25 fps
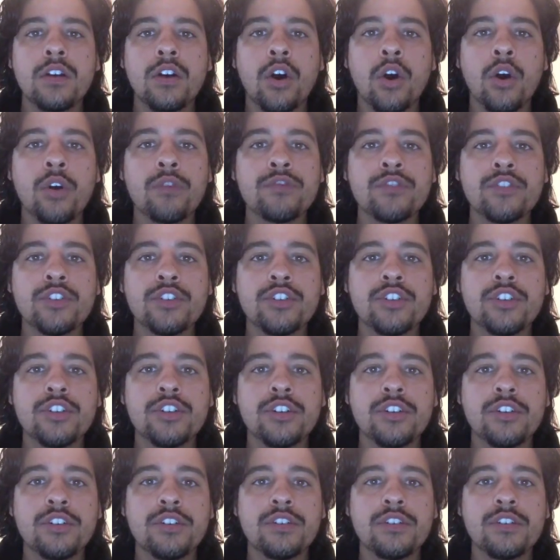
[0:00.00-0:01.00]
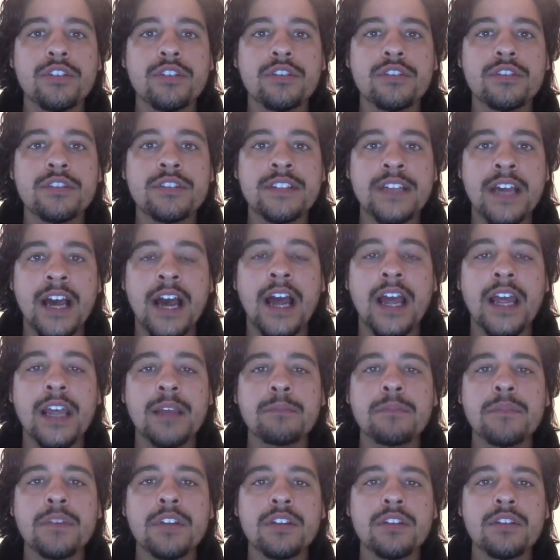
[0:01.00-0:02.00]
Over
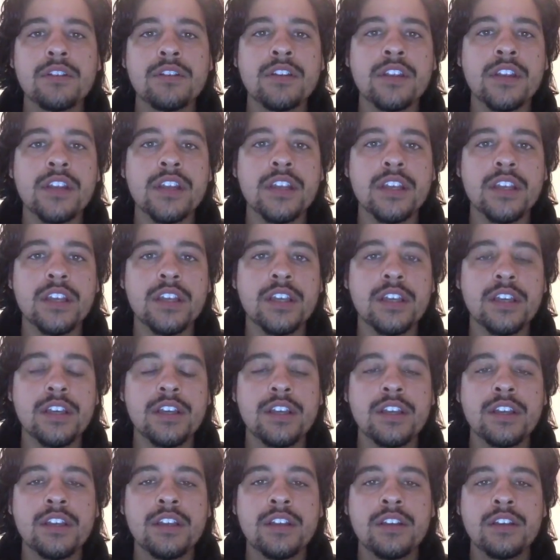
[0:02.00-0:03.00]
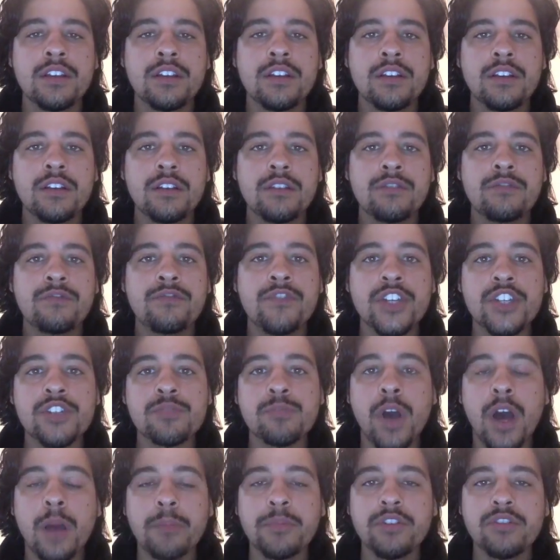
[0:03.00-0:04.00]
time, the fish
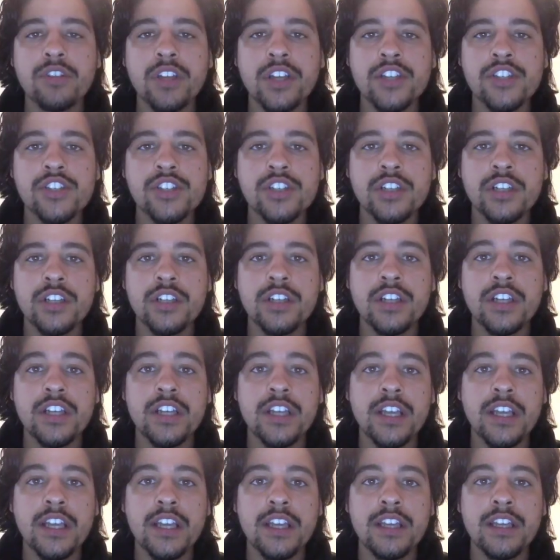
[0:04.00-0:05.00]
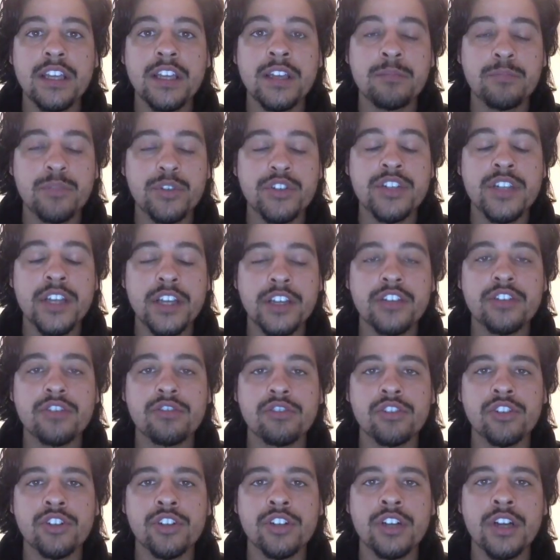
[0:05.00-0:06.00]
population in
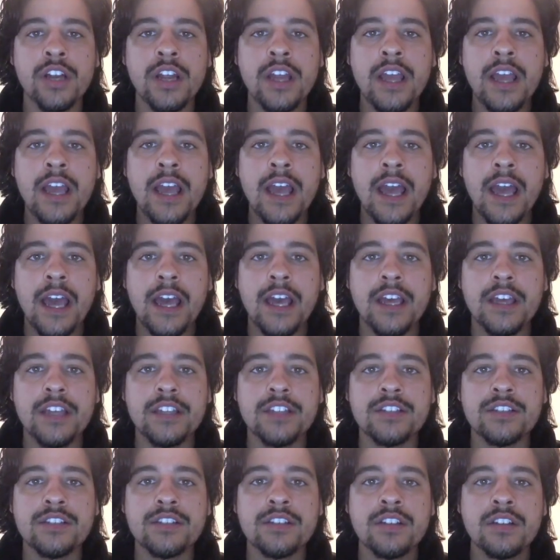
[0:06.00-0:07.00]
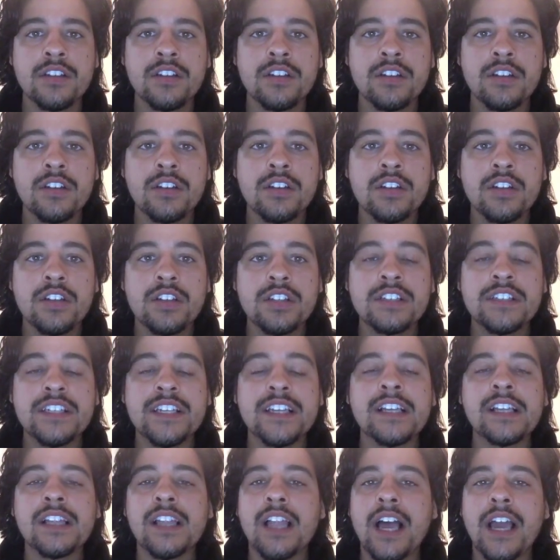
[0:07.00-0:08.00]
particular has
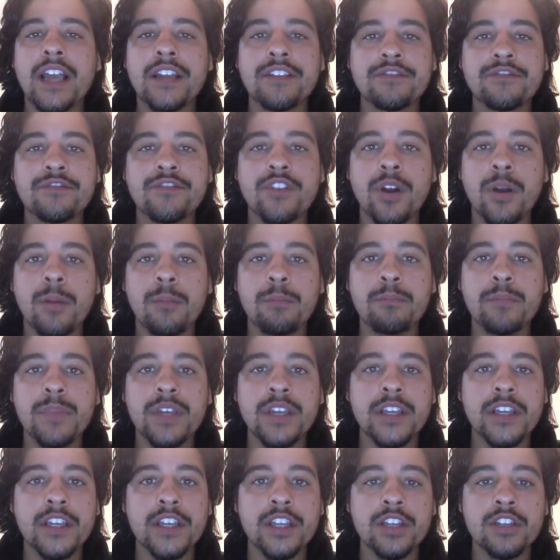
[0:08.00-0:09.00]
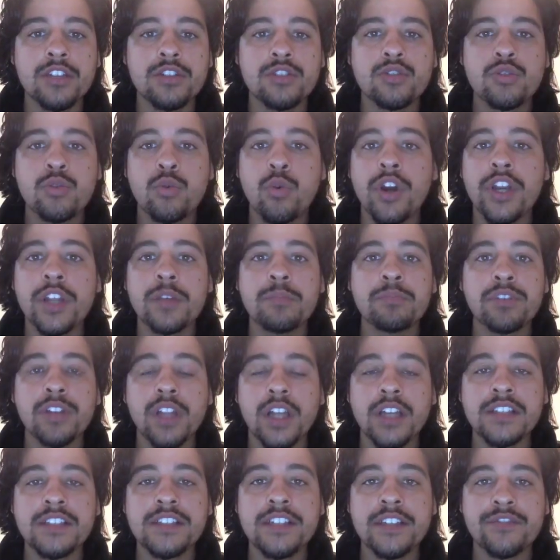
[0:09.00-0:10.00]
declined from being 20
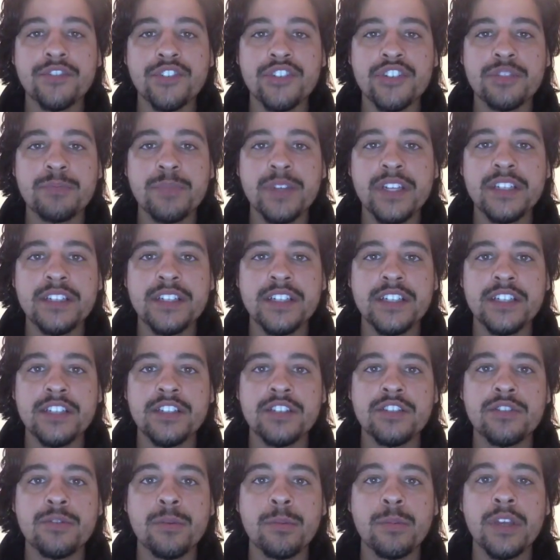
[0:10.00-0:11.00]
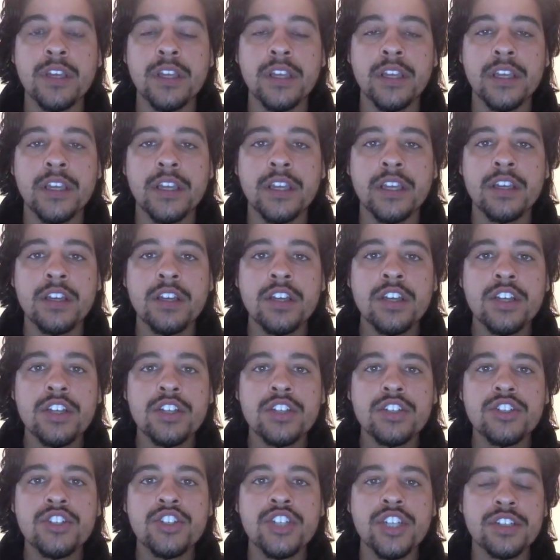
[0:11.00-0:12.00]
plus different species to being
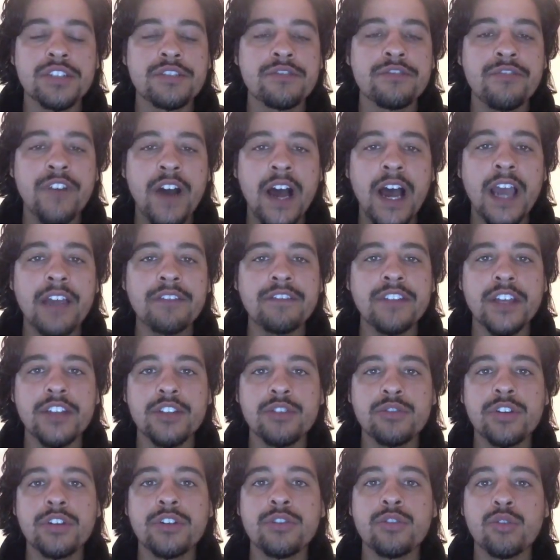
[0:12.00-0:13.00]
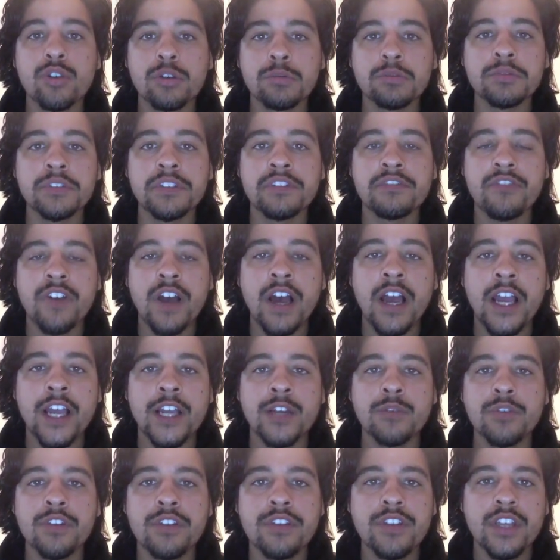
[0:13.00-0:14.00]
just 5 that you can normally
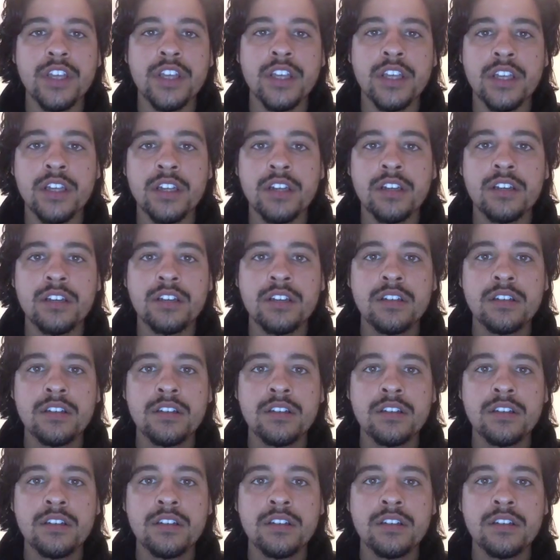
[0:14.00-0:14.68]
find within,